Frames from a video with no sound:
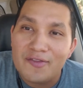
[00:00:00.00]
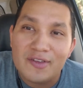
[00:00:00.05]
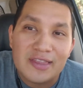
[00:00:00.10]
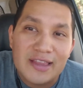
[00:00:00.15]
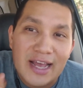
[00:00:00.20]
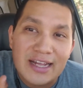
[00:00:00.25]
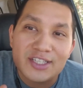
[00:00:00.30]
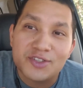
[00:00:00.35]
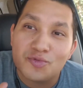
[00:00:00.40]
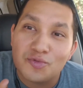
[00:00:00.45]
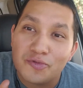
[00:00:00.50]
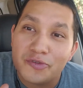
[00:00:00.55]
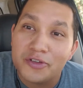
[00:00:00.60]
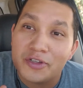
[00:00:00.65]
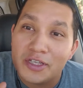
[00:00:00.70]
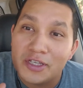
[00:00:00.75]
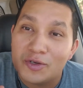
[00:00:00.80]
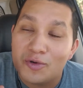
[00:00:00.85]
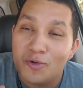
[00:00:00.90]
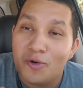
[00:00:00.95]
And that's
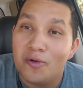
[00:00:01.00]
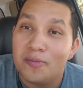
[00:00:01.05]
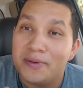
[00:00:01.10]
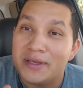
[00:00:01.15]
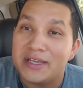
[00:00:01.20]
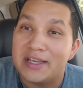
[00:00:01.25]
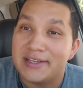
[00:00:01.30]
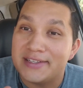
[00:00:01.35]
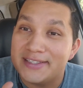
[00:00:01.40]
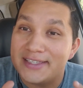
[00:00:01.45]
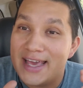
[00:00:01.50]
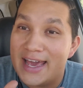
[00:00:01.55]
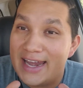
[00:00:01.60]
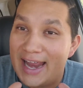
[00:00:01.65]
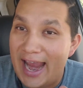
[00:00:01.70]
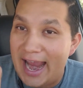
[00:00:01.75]
really cool, because that